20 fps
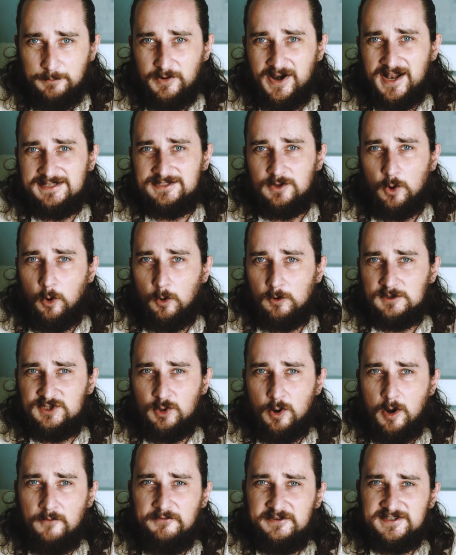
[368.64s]
Brands also
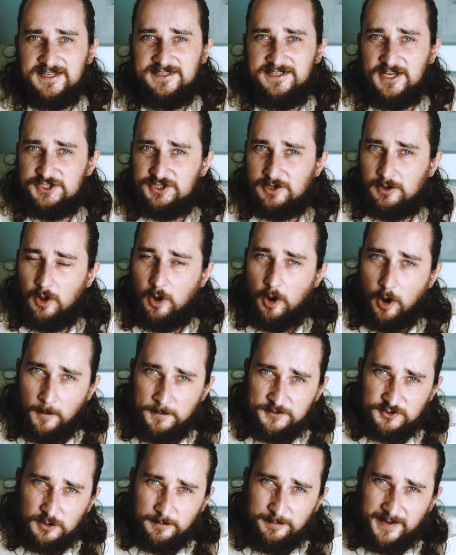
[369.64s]
offers additional
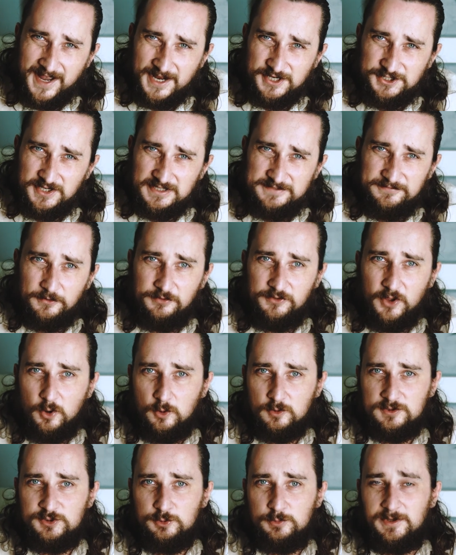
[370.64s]
optional packages for
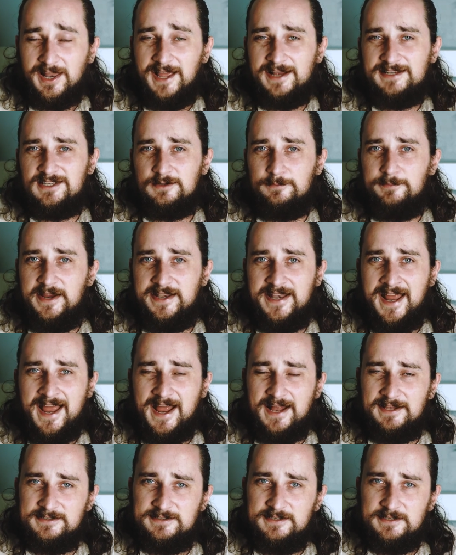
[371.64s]
those who would like some
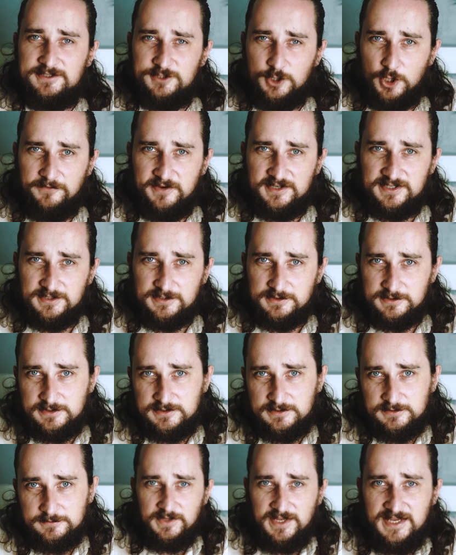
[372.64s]
enhanced
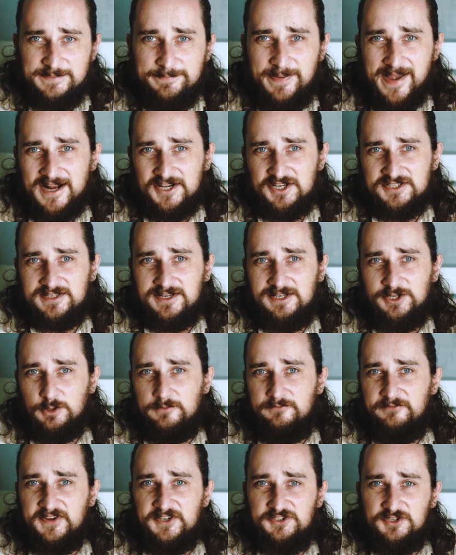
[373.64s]
services. These packages include
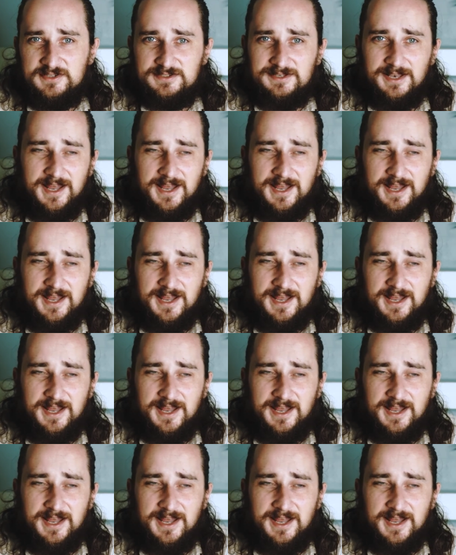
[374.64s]
features